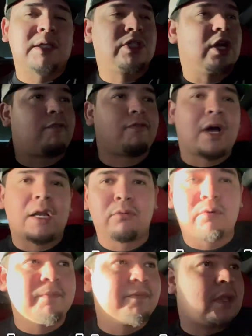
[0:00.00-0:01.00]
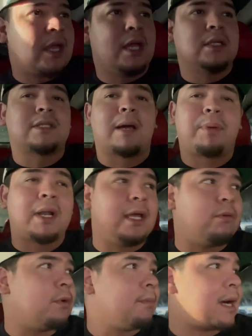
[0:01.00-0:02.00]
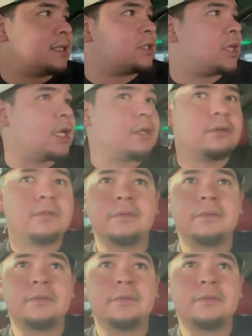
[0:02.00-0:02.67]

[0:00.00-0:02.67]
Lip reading: sure y'all follow him and stop playing with my channel